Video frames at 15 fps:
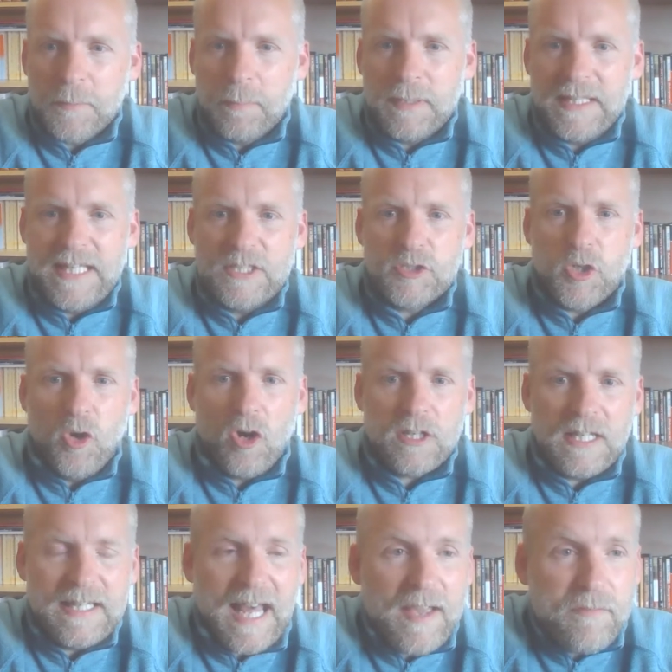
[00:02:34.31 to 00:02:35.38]
please God,
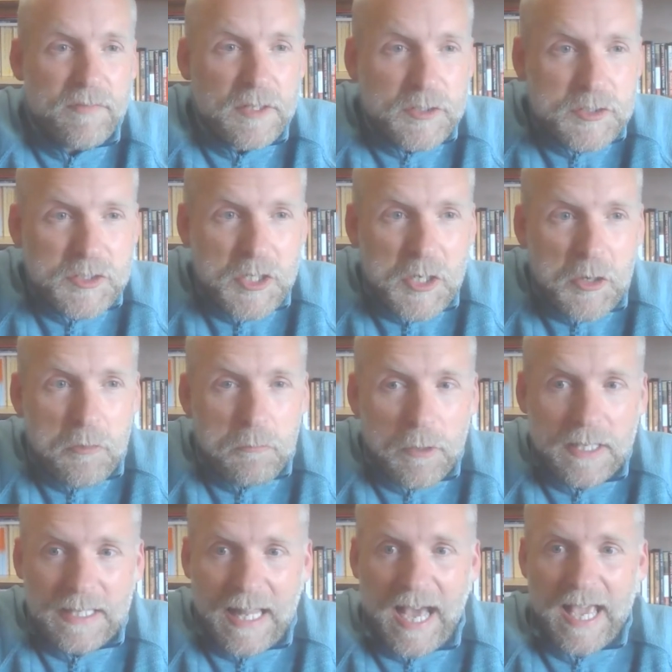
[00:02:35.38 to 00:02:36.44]
a life that's
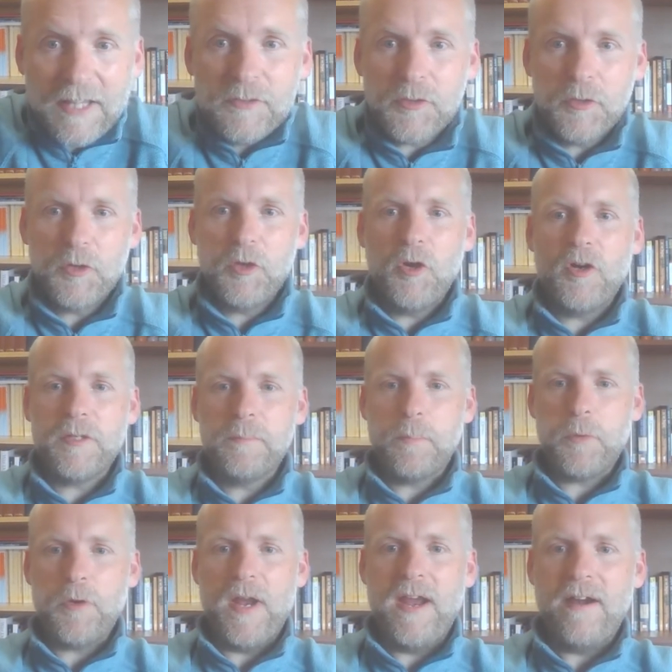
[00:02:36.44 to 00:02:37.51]
reliant on God in
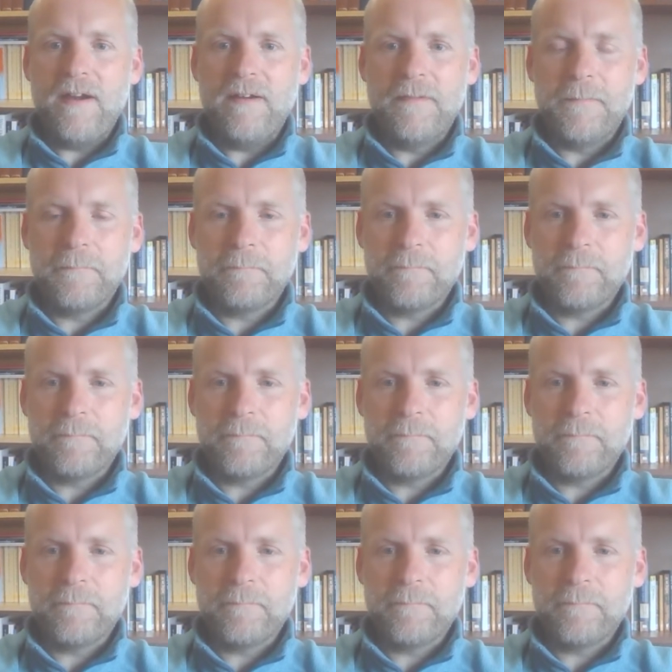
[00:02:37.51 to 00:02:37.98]
prayer.